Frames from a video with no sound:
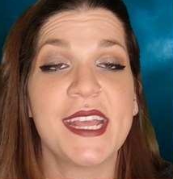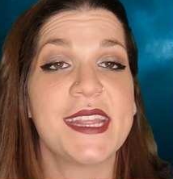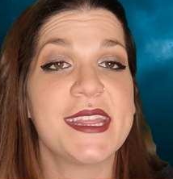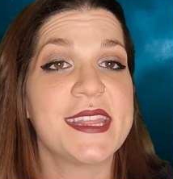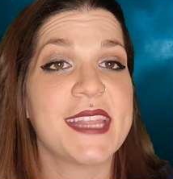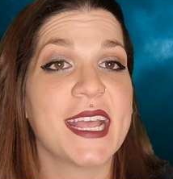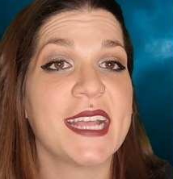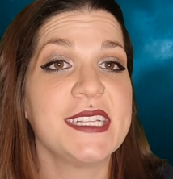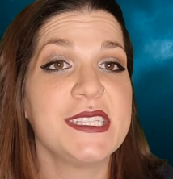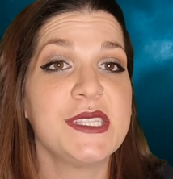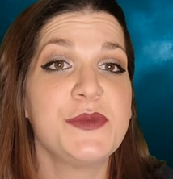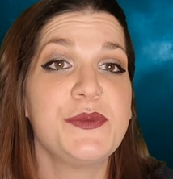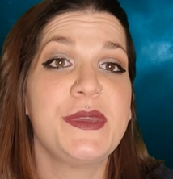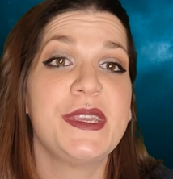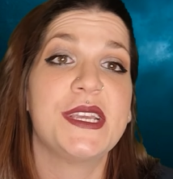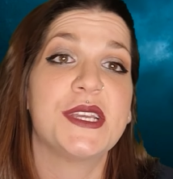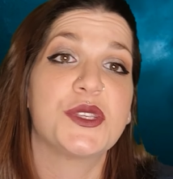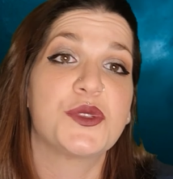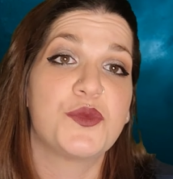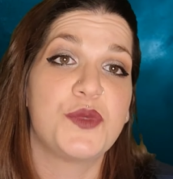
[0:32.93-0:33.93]
and that's
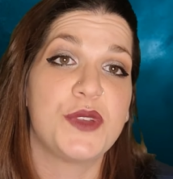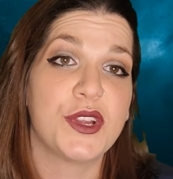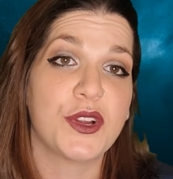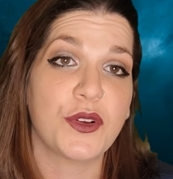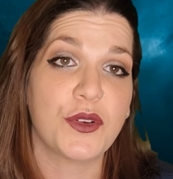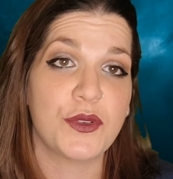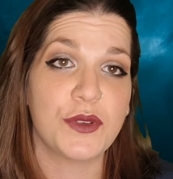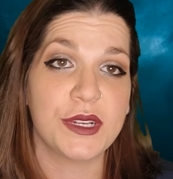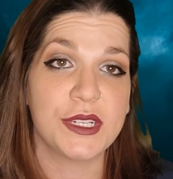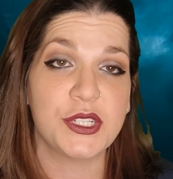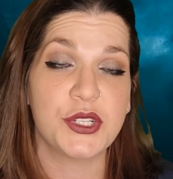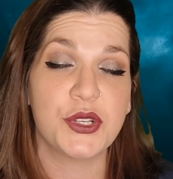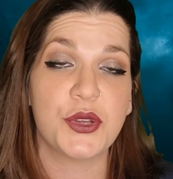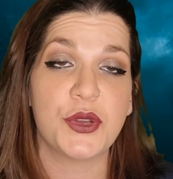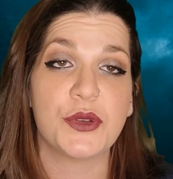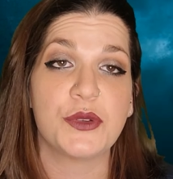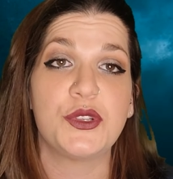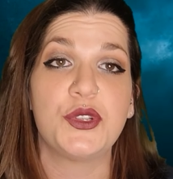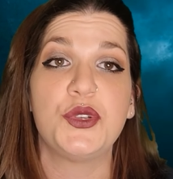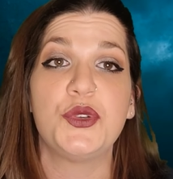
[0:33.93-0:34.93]
because we are going to
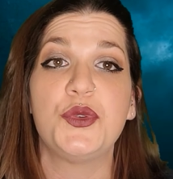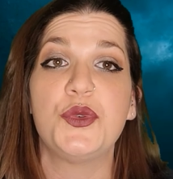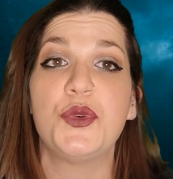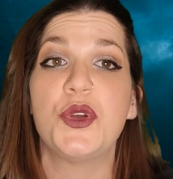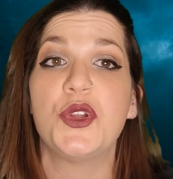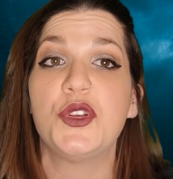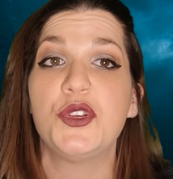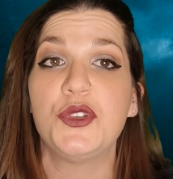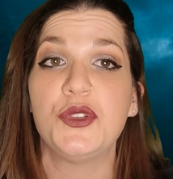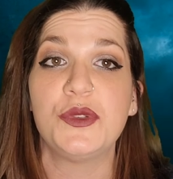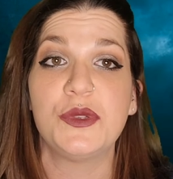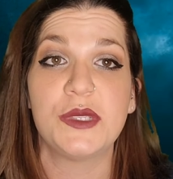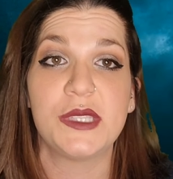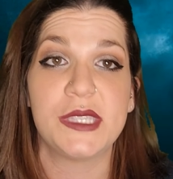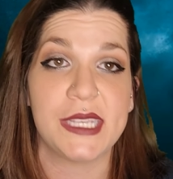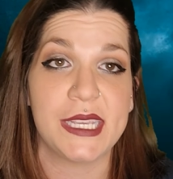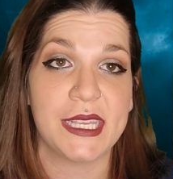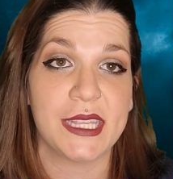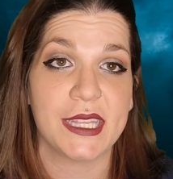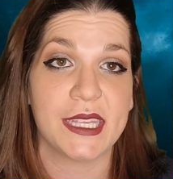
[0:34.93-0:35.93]
go to New
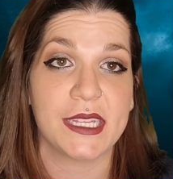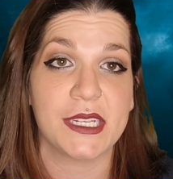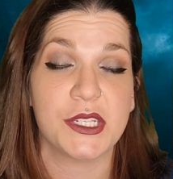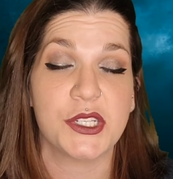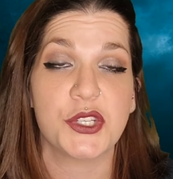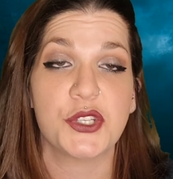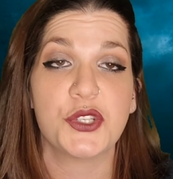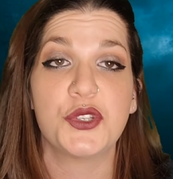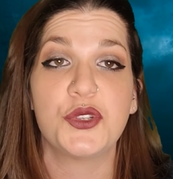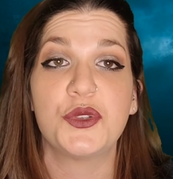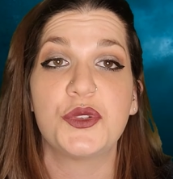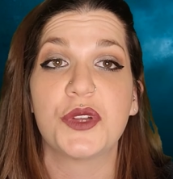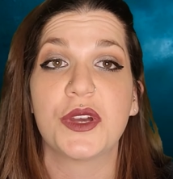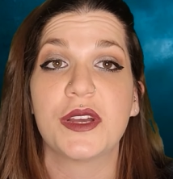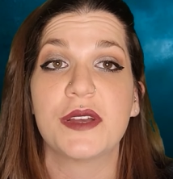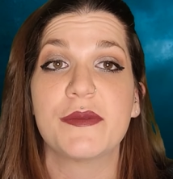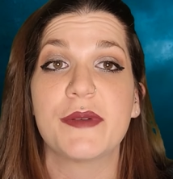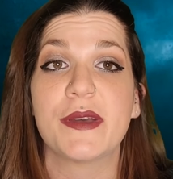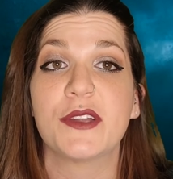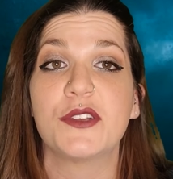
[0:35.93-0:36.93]
Zealand to
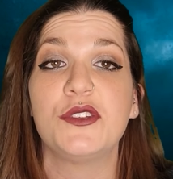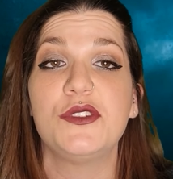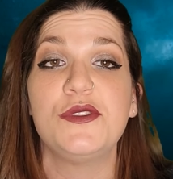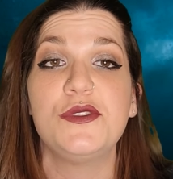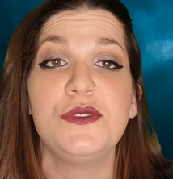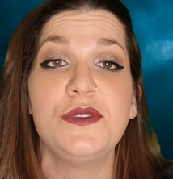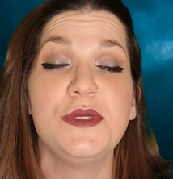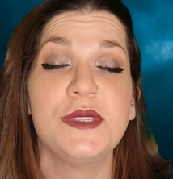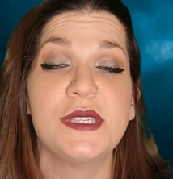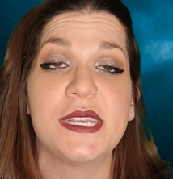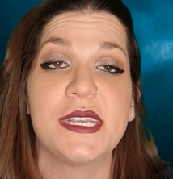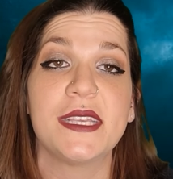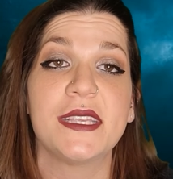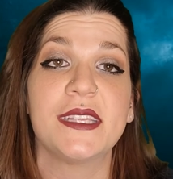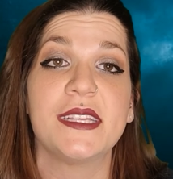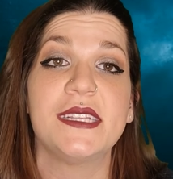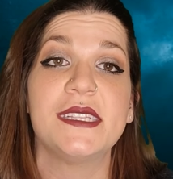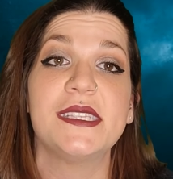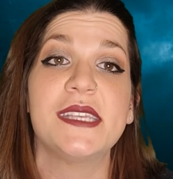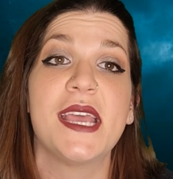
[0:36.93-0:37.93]
talk about New
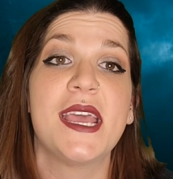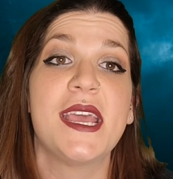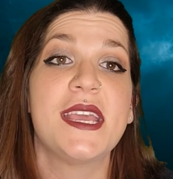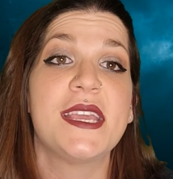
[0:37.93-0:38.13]
Zealand's